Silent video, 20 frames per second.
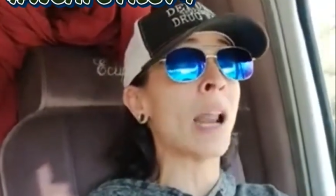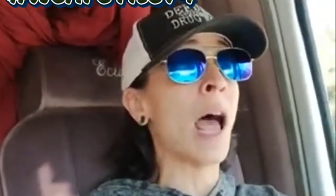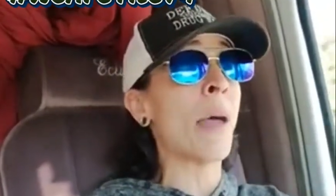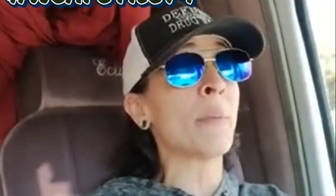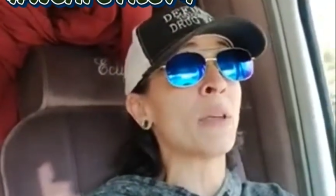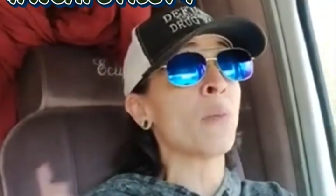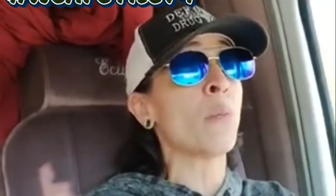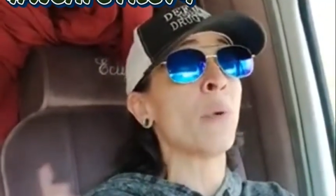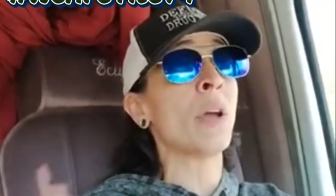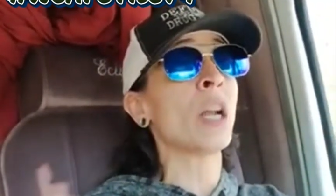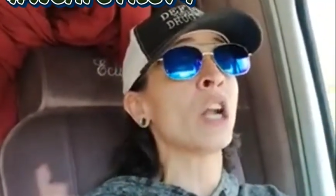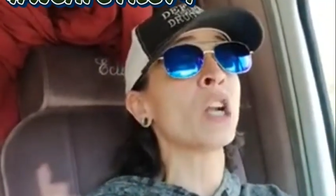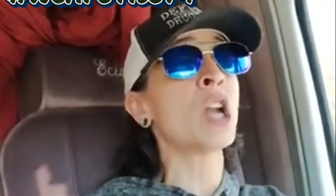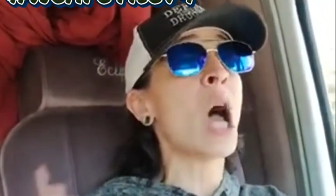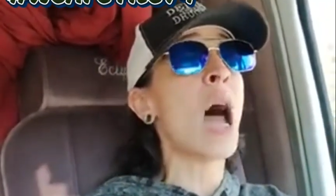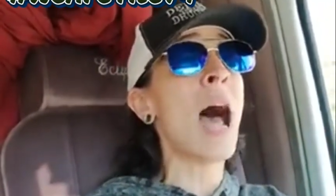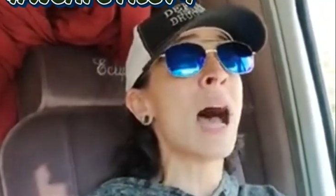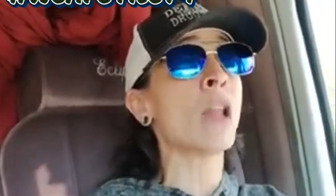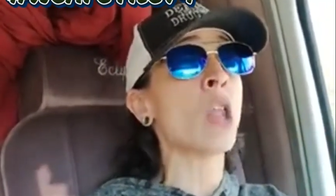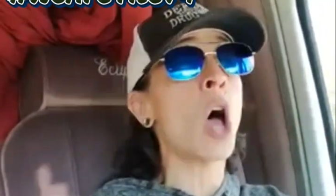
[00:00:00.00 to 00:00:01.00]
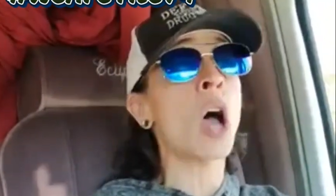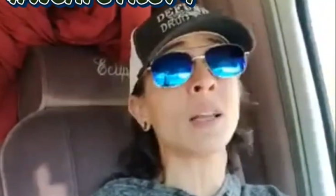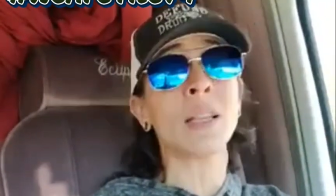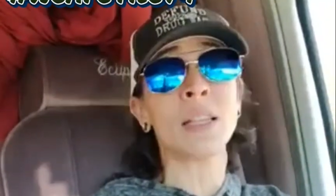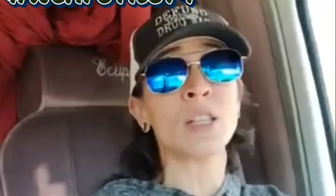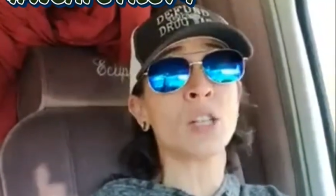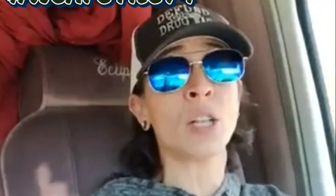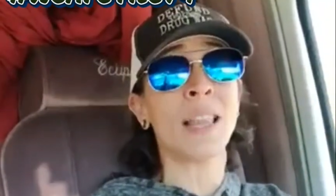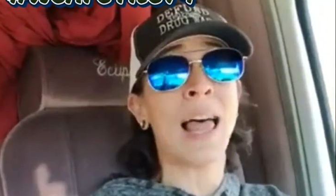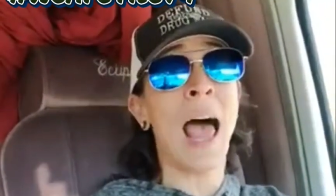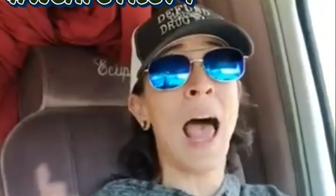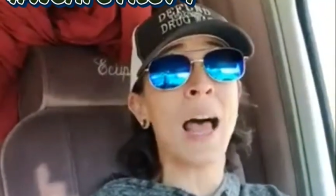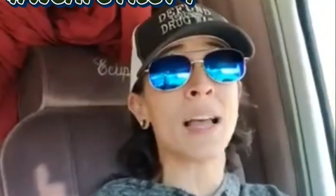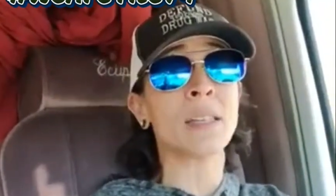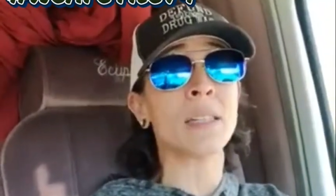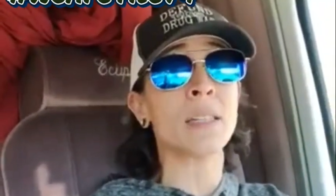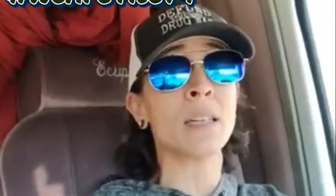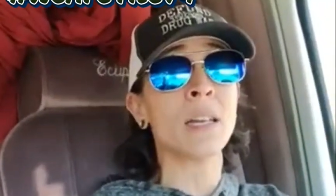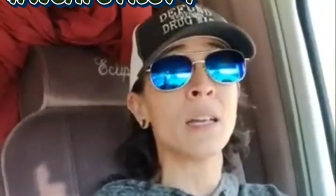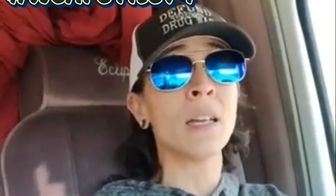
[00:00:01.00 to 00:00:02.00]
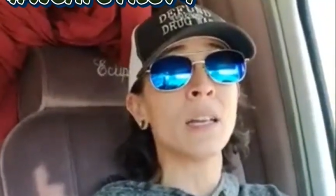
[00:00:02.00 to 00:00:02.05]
I mean, we don't know how long this will last.